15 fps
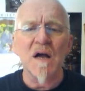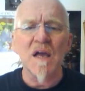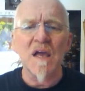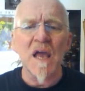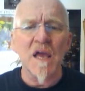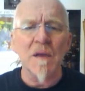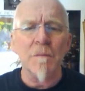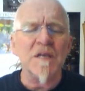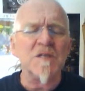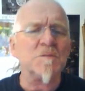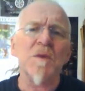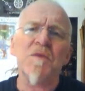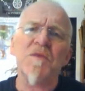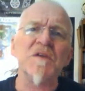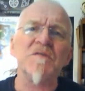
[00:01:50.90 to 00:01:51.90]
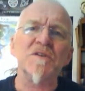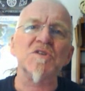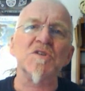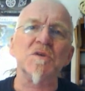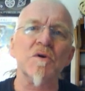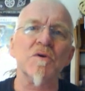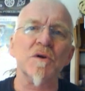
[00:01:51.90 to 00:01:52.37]
it makes me think that
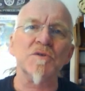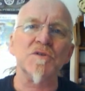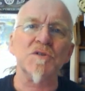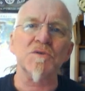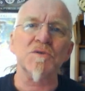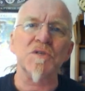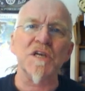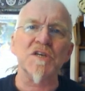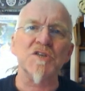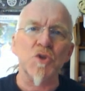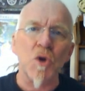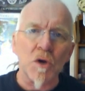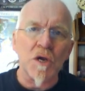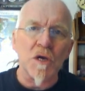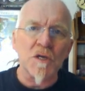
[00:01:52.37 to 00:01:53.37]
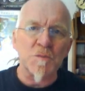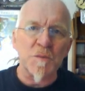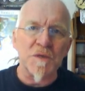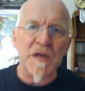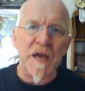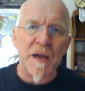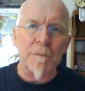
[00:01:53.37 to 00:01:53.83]
tomorrow, Tuesday, is not going to
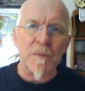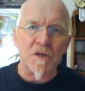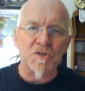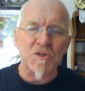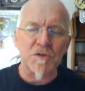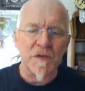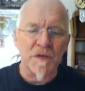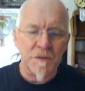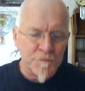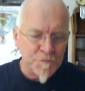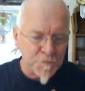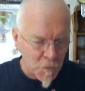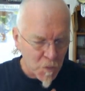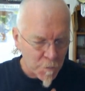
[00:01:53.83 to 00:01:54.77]
be that much of a